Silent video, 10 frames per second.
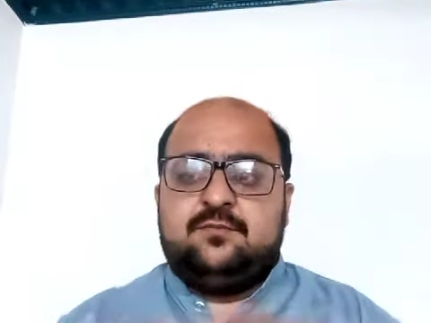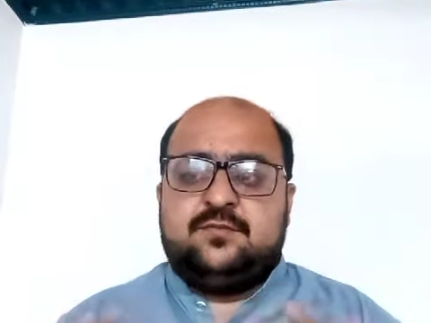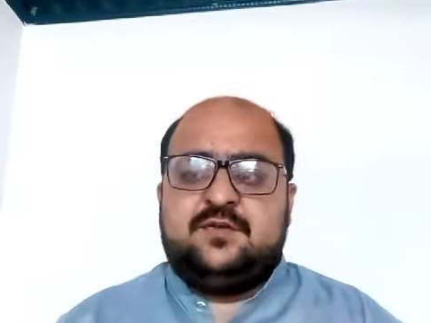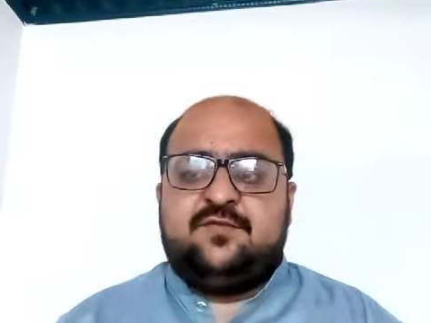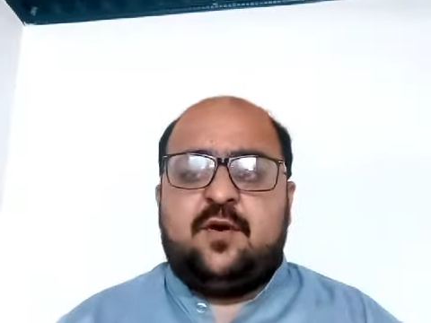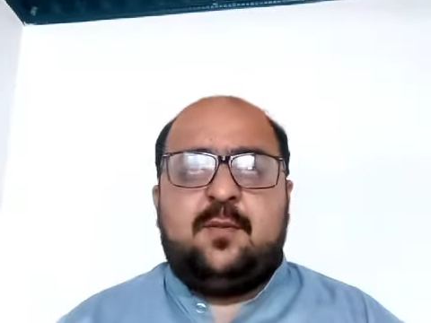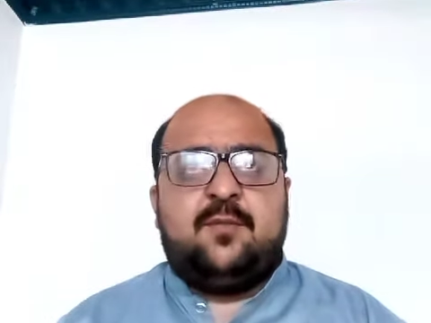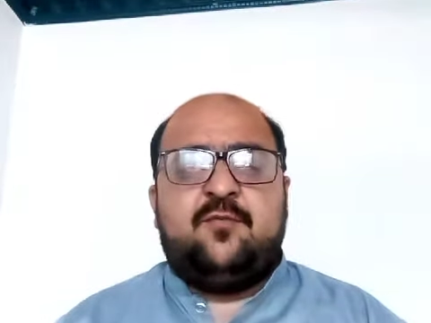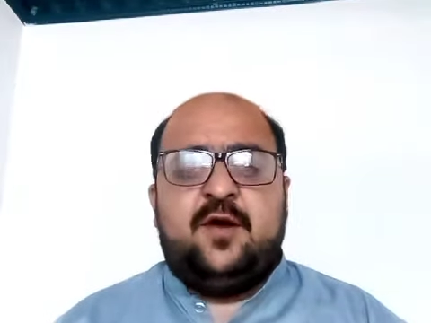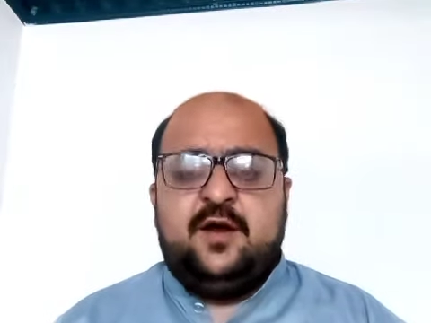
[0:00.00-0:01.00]
the form
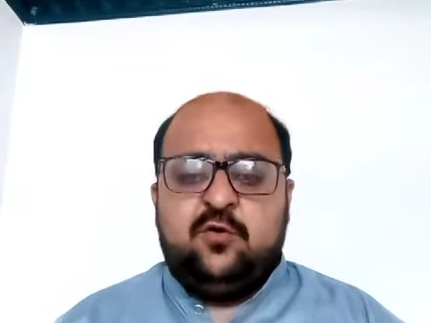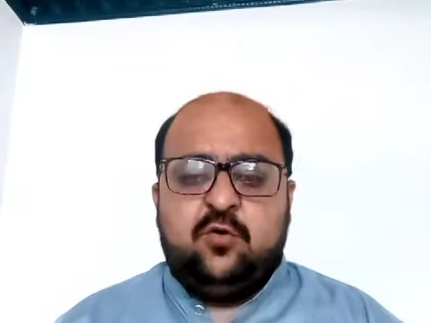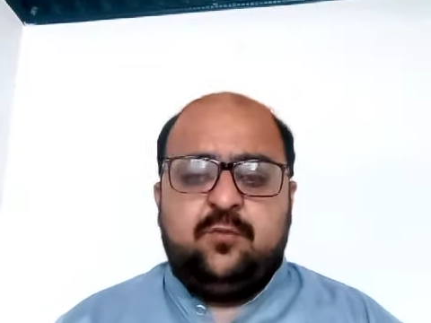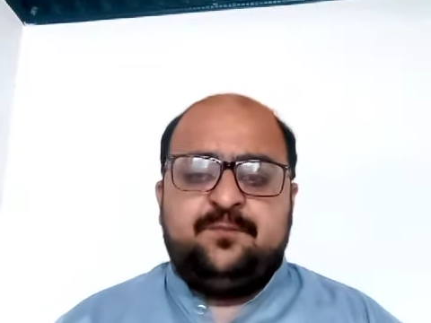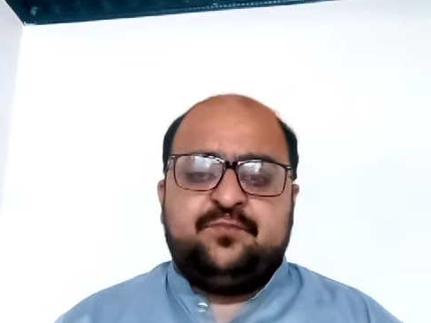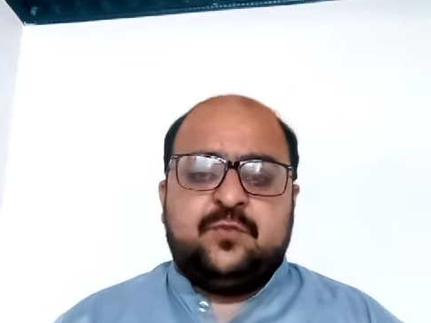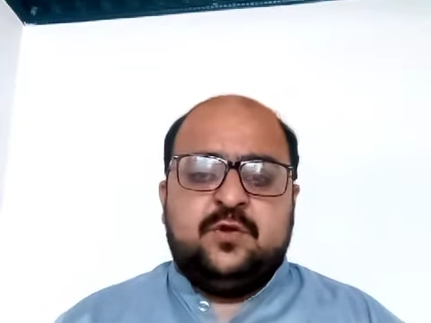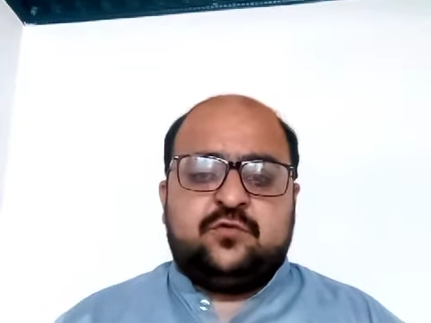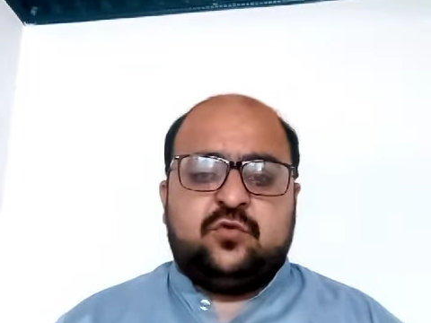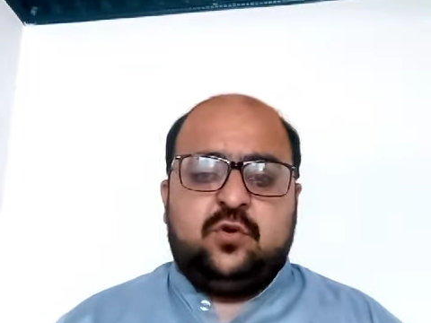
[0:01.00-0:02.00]
of radio.
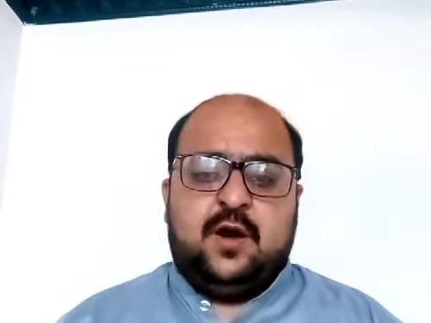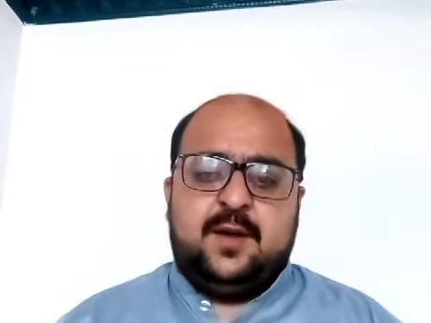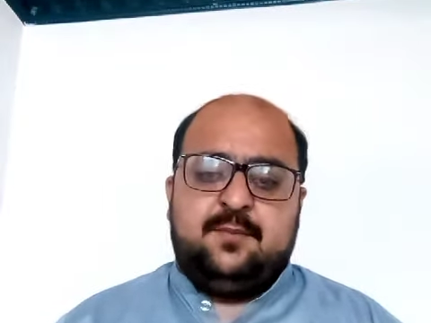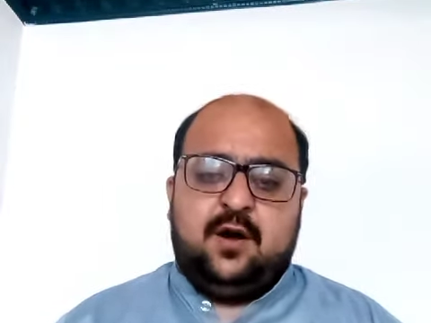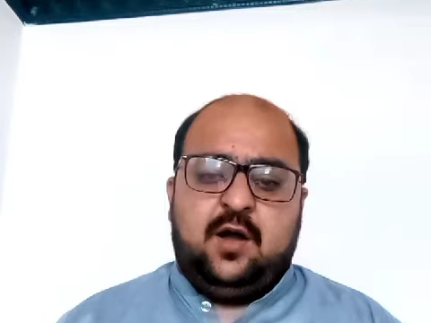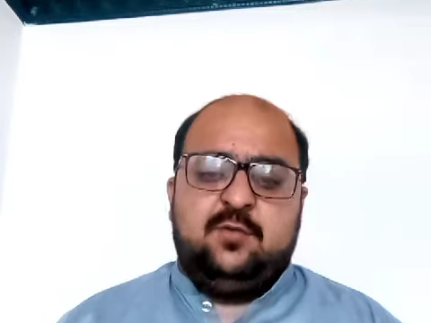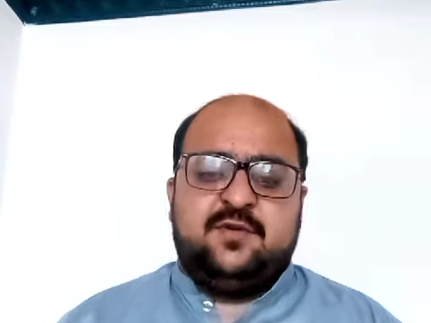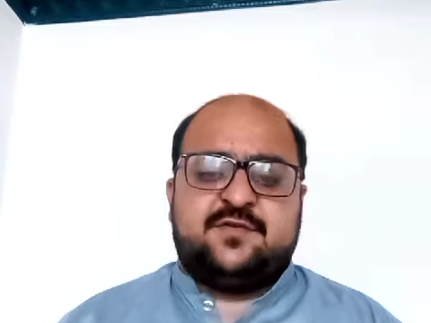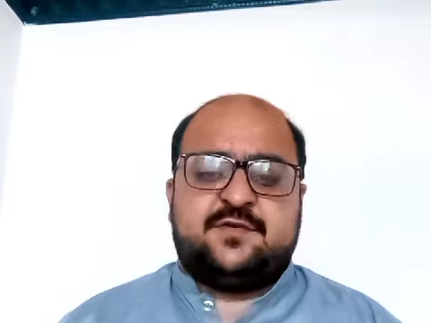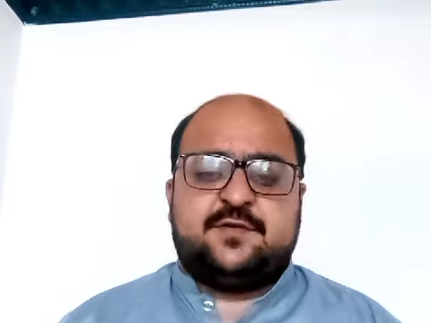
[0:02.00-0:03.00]
So I am
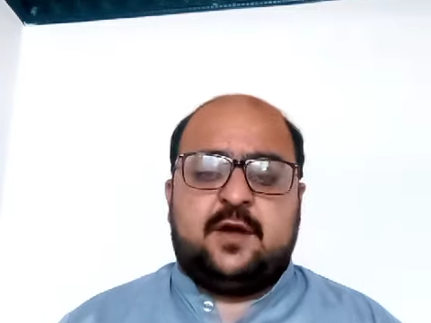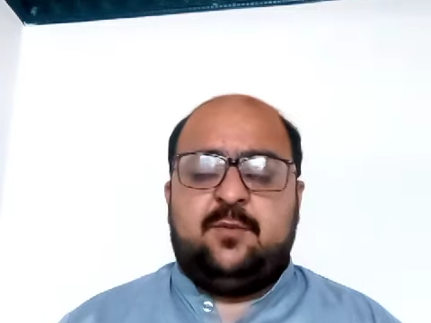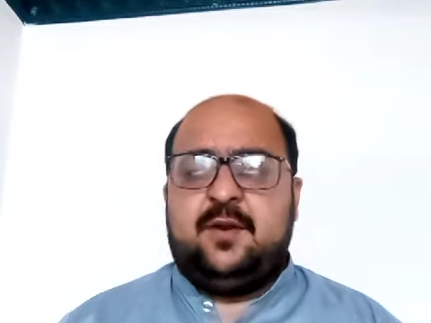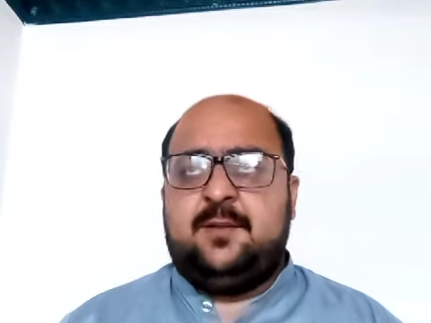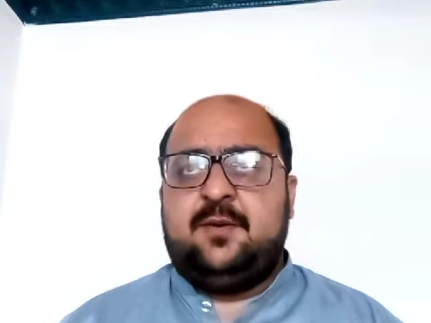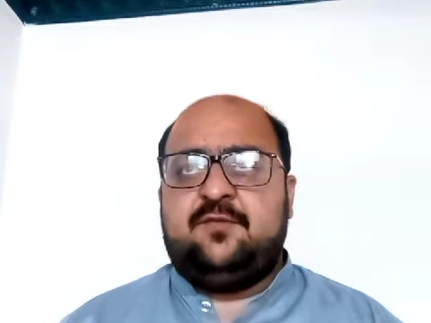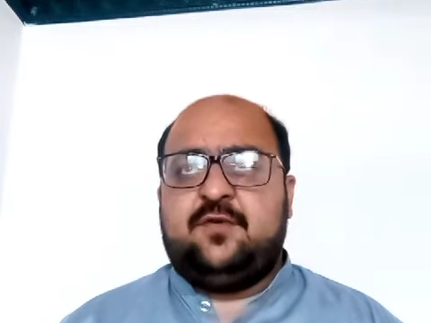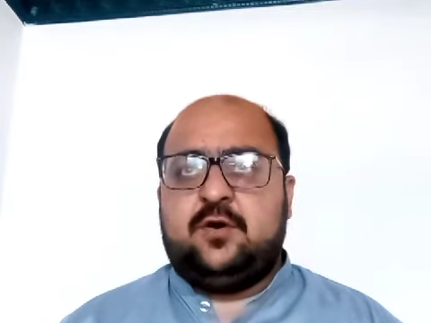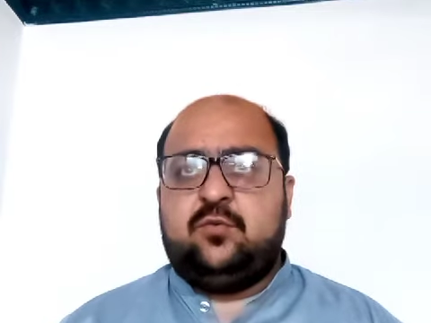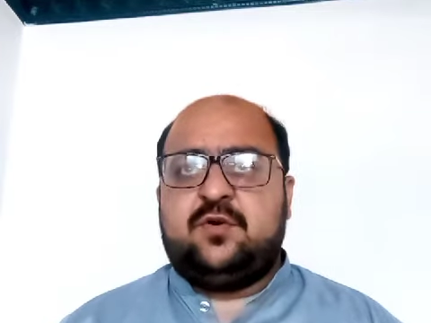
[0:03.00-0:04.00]
always available
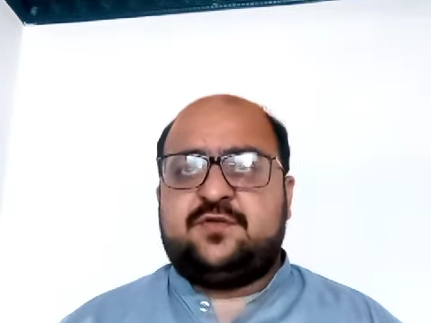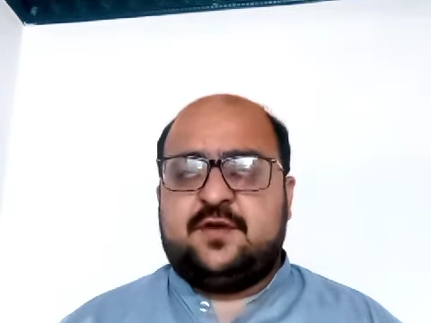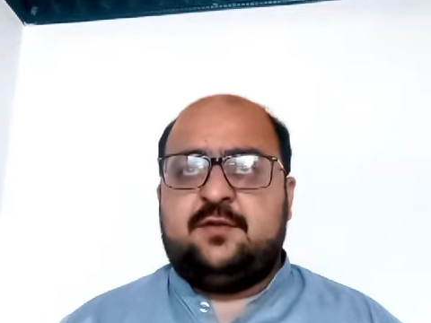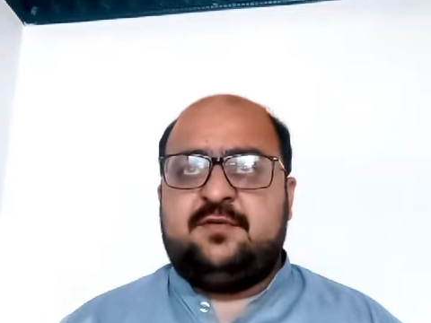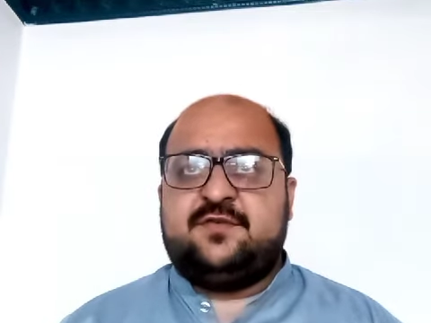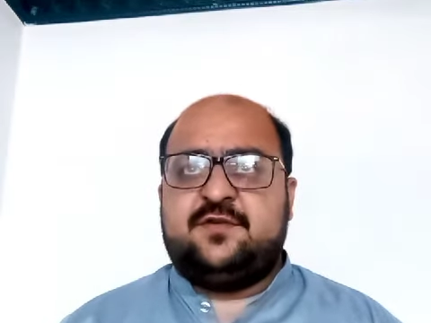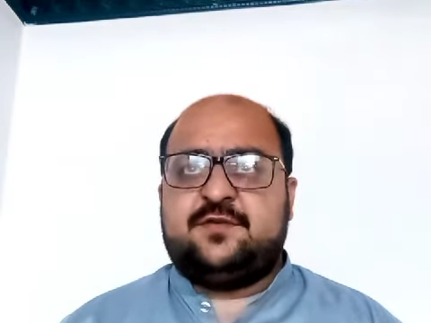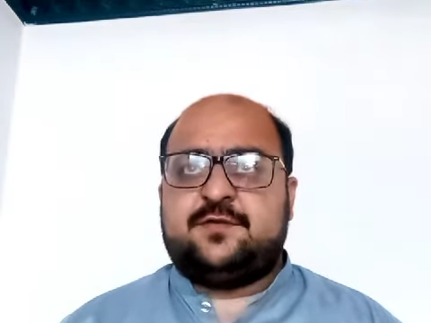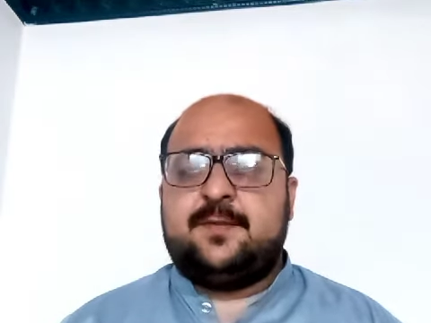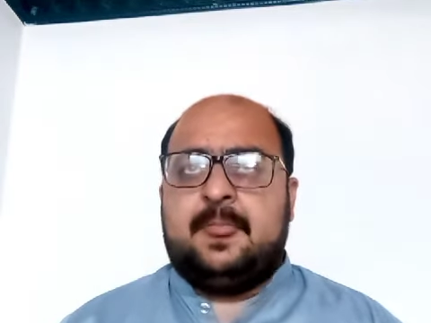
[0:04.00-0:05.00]
for your
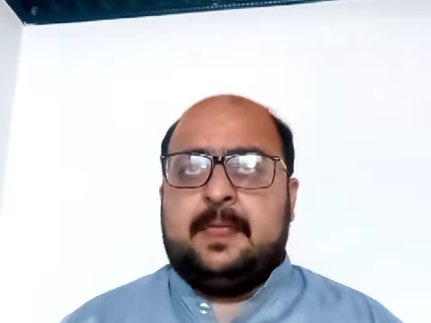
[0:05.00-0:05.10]
services.